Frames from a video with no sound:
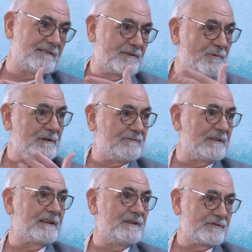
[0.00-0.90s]

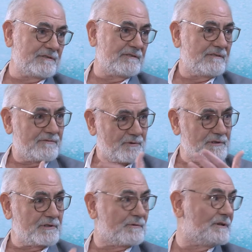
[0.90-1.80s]
qualification,
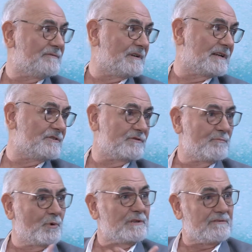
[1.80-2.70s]
further qualification,
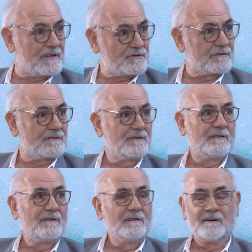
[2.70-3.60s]
motivation.
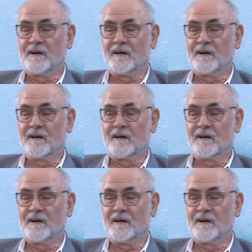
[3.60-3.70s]
And